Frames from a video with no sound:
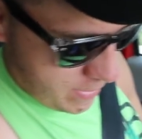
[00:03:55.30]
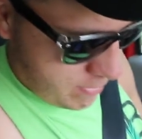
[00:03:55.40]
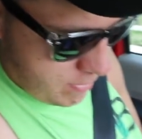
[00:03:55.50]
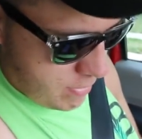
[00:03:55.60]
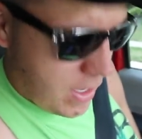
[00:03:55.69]

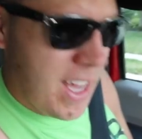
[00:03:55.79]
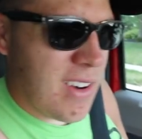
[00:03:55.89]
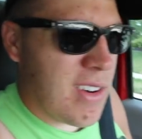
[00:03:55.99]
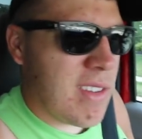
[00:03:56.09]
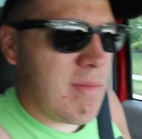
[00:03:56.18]
him, I
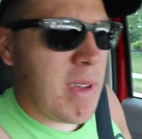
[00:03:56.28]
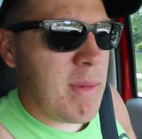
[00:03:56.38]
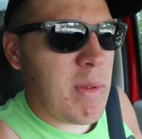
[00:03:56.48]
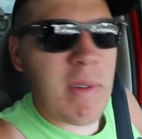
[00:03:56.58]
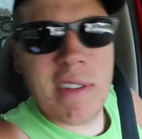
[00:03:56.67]
don't know,
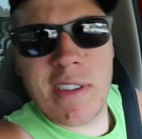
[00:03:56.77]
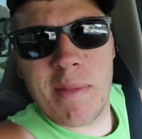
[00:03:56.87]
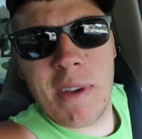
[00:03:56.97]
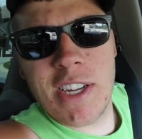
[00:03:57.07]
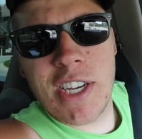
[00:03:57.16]
maybe once
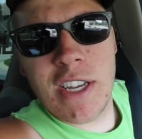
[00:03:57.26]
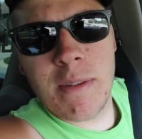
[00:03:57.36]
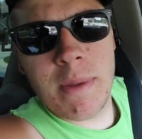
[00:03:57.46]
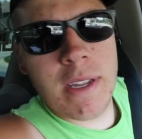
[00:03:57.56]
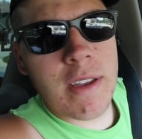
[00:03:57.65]
on my
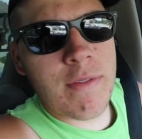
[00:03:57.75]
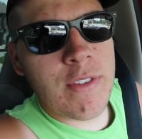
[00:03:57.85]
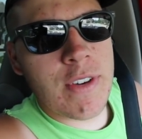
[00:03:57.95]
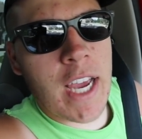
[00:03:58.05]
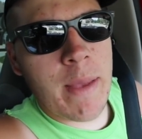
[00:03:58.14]
channel, but a
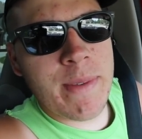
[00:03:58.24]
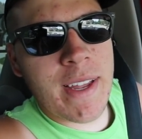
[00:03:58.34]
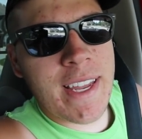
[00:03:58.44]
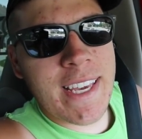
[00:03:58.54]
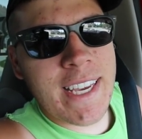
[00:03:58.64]
few times
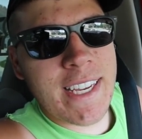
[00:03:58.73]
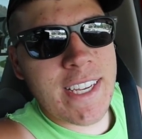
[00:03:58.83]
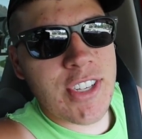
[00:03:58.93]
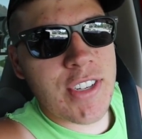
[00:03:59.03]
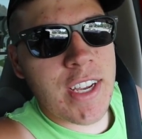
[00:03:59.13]
on
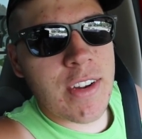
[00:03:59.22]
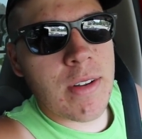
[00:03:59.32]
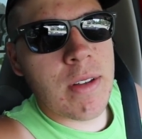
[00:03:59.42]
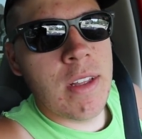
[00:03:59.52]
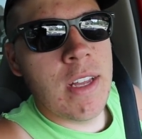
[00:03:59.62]
Andy's
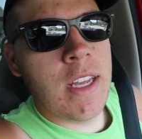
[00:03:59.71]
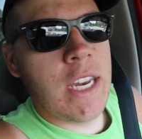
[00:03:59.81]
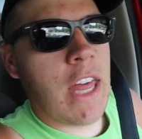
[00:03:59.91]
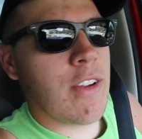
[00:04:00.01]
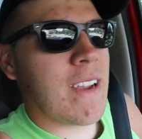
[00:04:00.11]
channel.
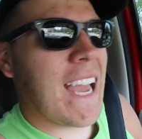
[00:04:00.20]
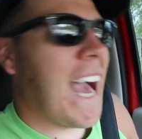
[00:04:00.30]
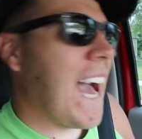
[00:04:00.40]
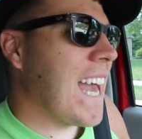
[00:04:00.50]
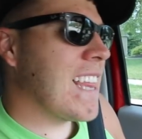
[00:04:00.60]
Another
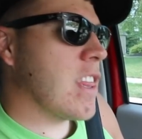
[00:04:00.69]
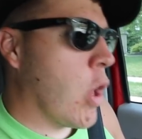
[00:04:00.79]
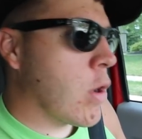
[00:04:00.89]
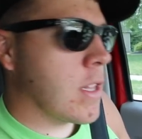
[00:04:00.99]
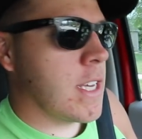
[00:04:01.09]
guy
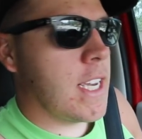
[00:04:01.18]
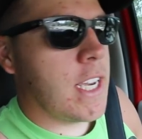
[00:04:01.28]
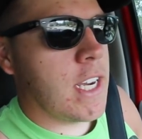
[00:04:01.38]
locally